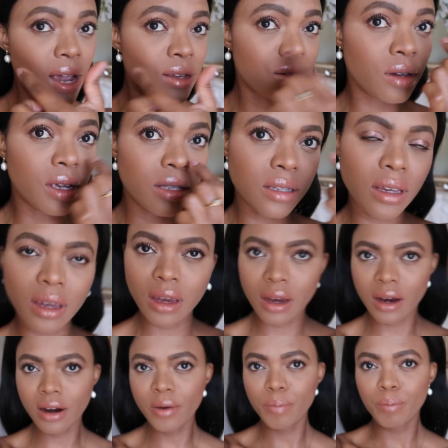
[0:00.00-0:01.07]
as you can see
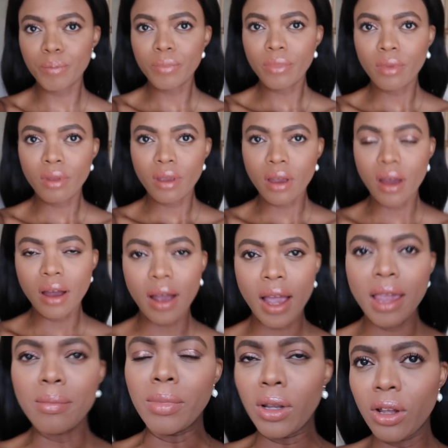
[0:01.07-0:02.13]
here,
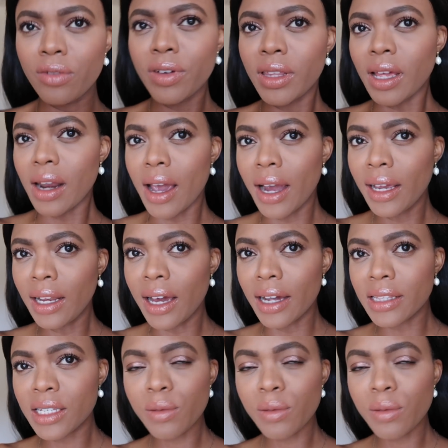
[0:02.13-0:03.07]
I am loving that highlight.